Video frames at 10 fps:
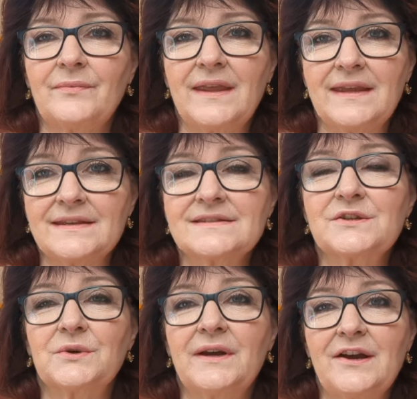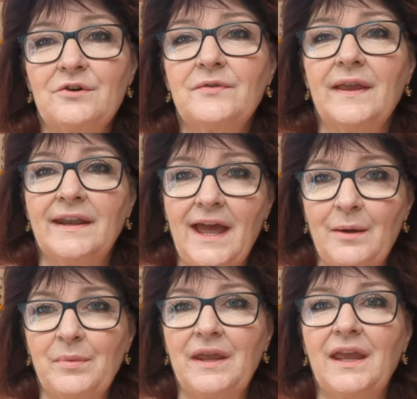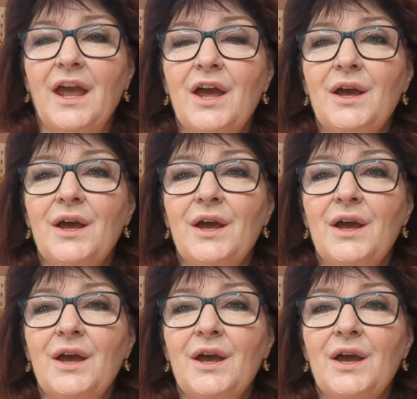here's to a healthy and happy